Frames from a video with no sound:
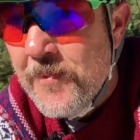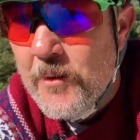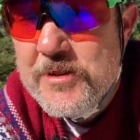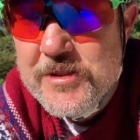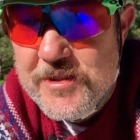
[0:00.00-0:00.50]

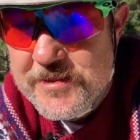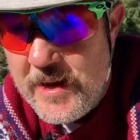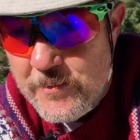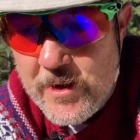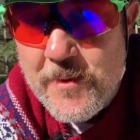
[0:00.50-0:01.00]
which is the
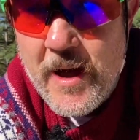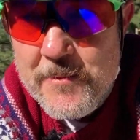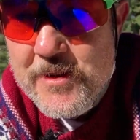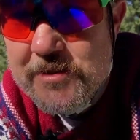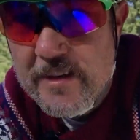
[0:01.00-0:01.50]
same rim I'm
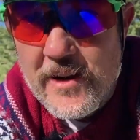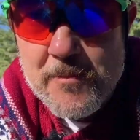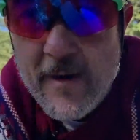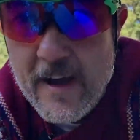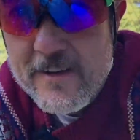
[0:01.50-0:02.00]
using on
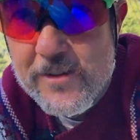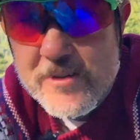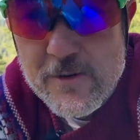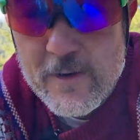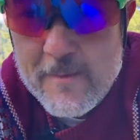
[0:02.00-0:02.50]
my dirt
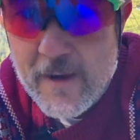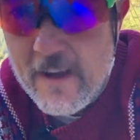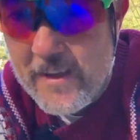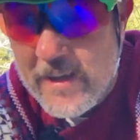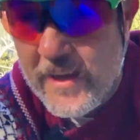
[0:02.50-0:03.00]
touring bike.